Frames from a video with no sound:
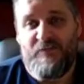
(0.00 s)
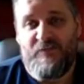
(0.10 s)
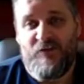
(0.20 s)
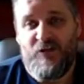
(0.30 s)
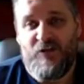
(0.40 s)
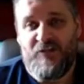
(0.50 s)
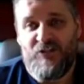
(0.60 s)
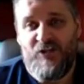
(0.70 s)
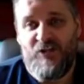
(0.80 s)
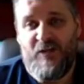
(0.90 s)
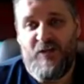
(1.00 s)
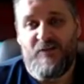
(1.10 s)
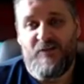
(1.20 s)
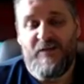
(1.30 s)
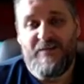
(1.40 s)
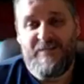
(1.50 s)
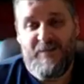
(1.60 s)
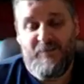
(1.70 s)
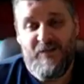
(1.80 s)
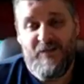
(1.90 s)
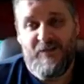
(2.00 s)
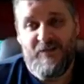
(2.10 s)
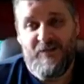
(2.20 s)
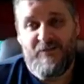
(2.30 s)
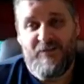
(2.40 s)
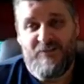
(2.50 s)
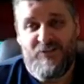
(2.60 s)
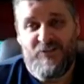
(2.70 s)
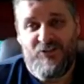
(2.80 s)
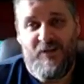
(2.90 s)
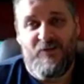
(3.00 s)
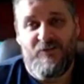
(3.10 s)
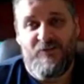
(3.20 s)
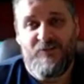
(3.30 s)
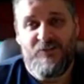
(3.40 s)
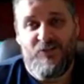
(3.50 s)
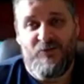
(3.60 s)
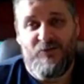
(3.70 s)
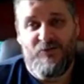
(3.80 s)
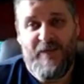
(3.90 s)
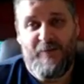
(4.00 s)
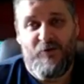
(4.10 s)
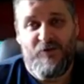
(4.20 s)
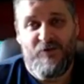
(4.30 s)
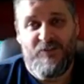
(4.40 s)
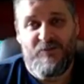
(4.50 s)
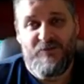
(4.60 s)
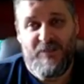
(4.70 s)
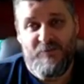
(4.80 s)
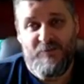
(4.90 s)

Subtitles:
that if you look in the jail, D. Millen is in jail, so that person, D.